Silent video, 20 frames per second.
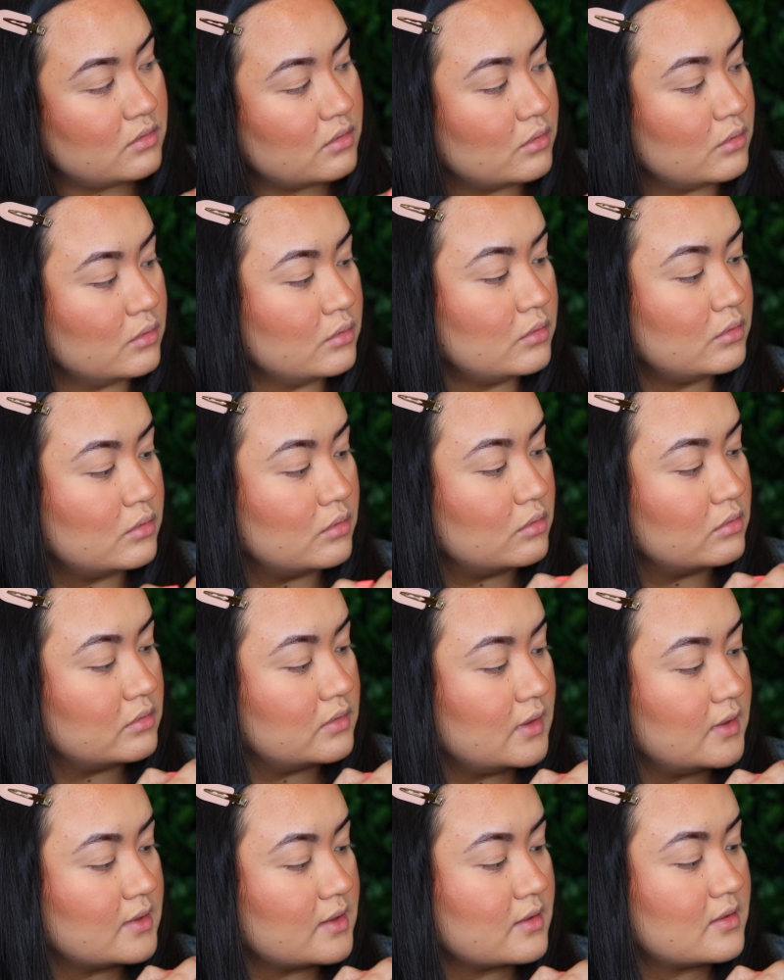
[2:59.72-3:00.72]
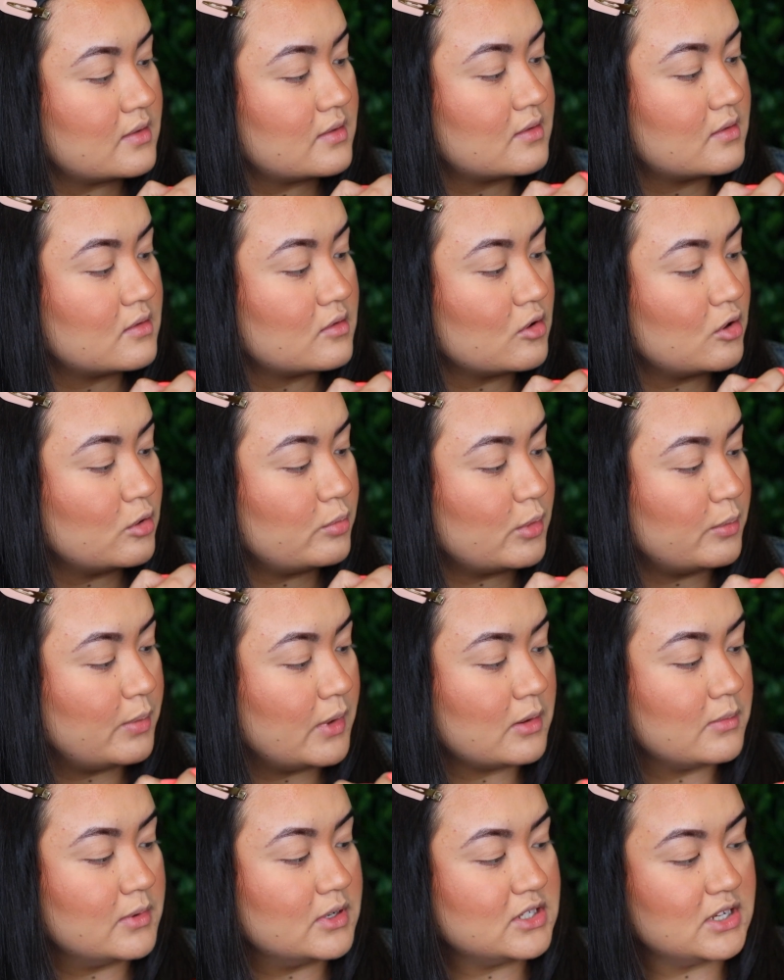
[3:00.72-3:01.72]
Ooh, these are super
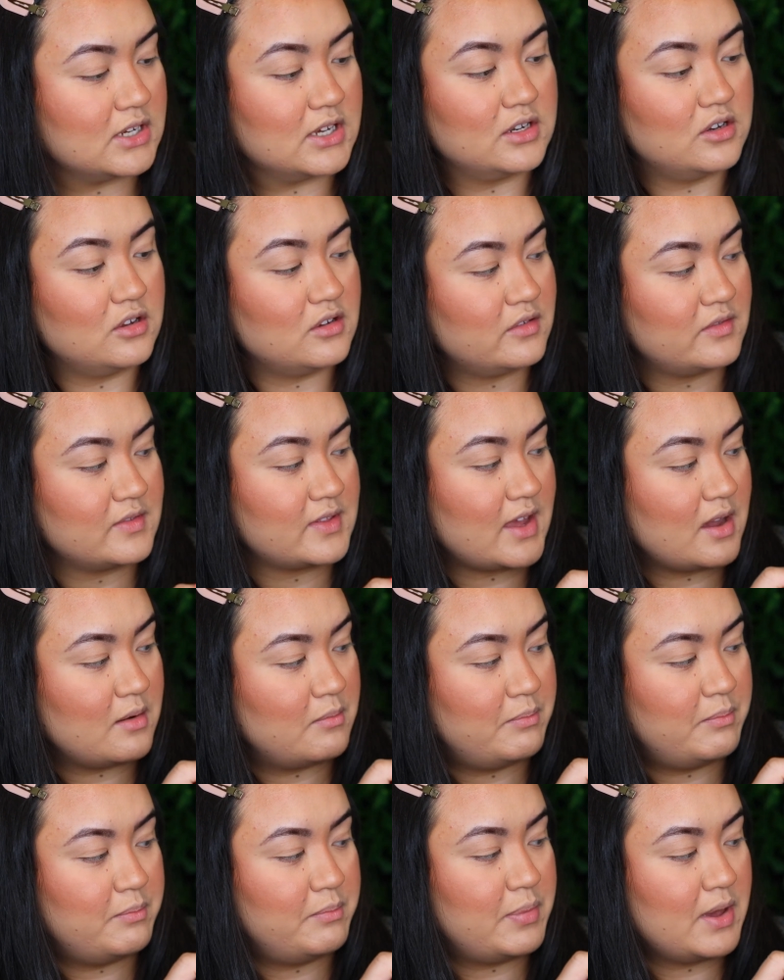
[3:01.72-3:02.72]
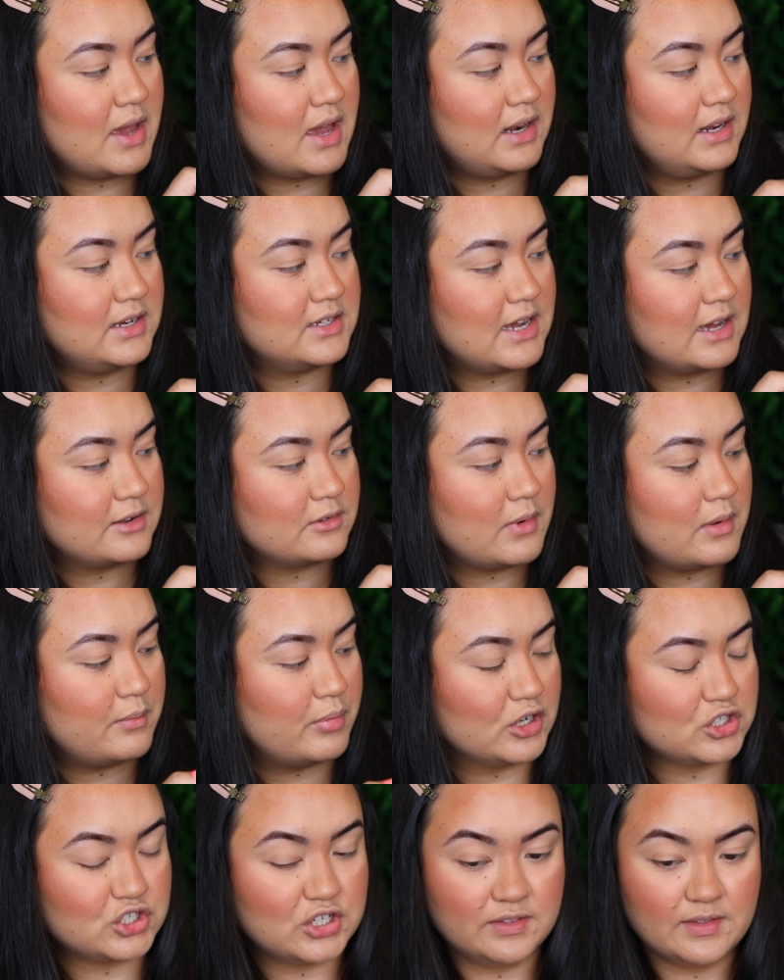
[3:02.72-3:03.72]
pigmented. You can see I barely tapped my
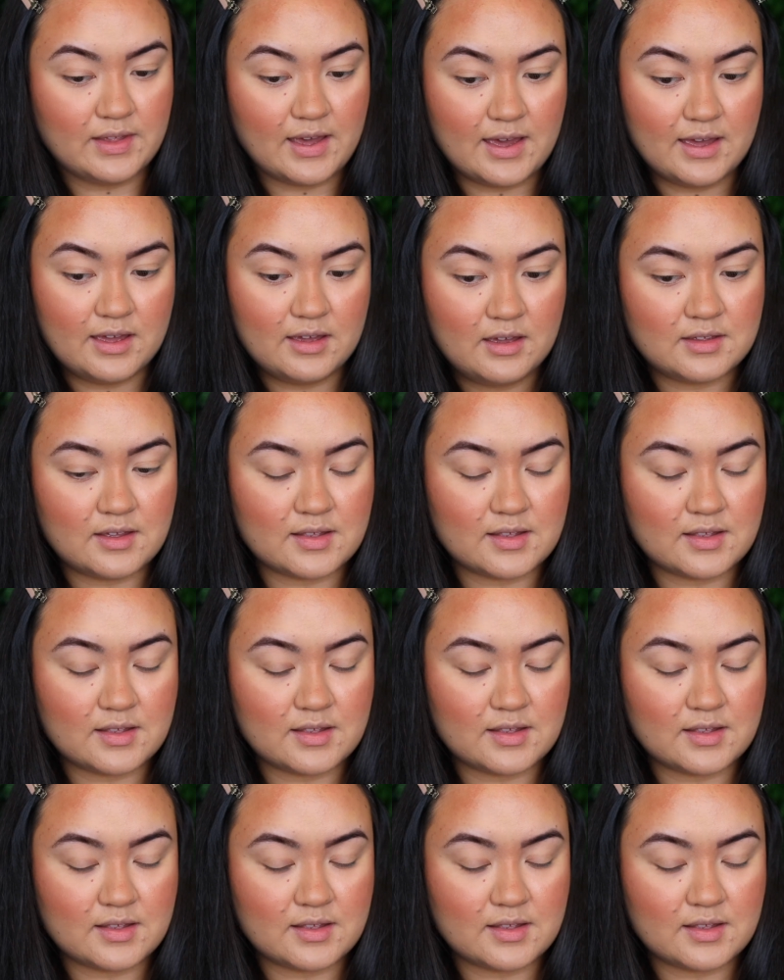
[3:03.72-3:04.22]
brush in there.